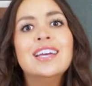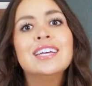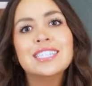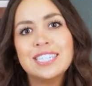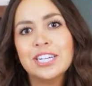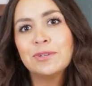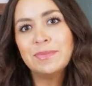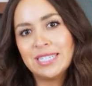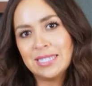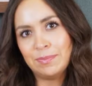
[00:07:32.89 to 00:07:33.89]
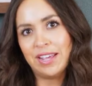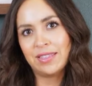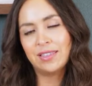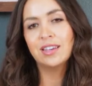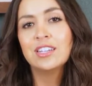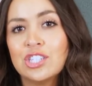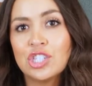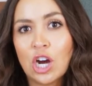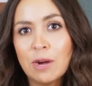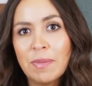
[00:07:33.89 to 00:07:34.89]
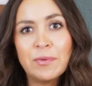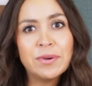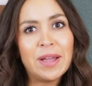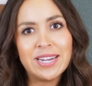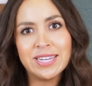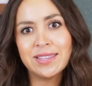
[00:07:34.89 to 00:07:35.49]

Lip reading: Dear Ms. Smith, start by reminding